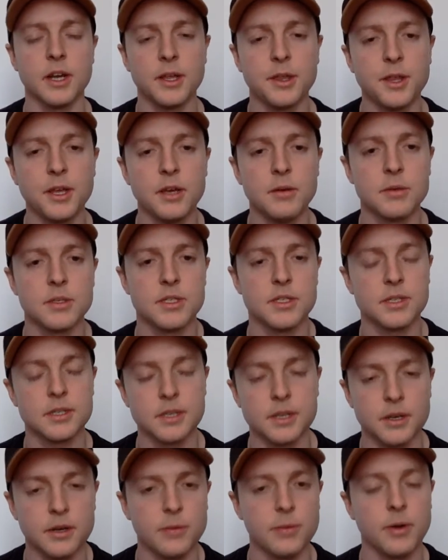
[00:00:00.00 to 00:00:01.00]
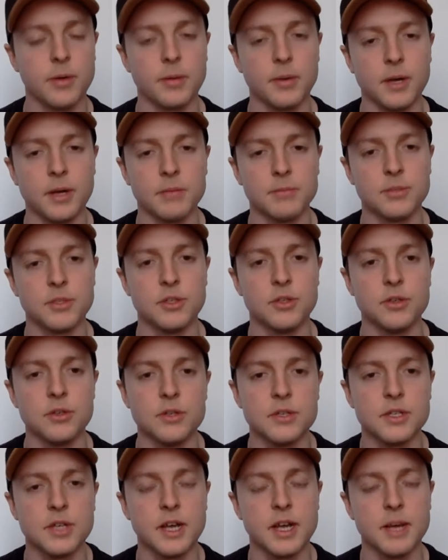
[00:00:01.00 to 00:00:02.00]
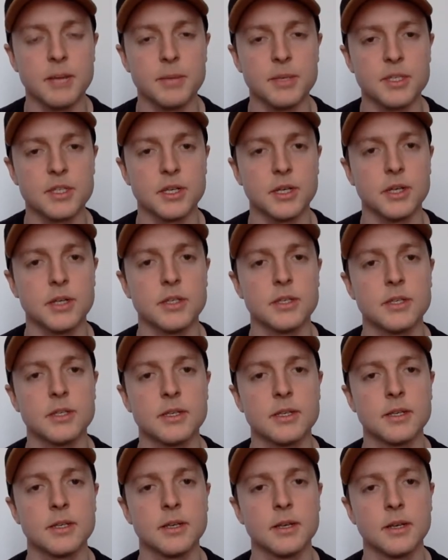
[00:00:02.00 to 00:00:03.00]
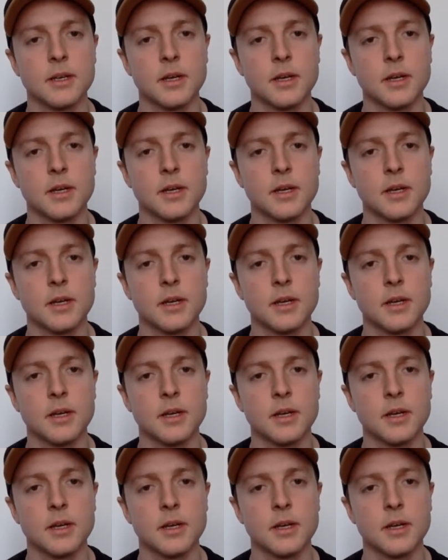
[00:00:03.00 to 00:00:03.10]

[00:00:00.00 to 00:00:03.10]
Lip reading: I think it was on one of my Tuesday episodes.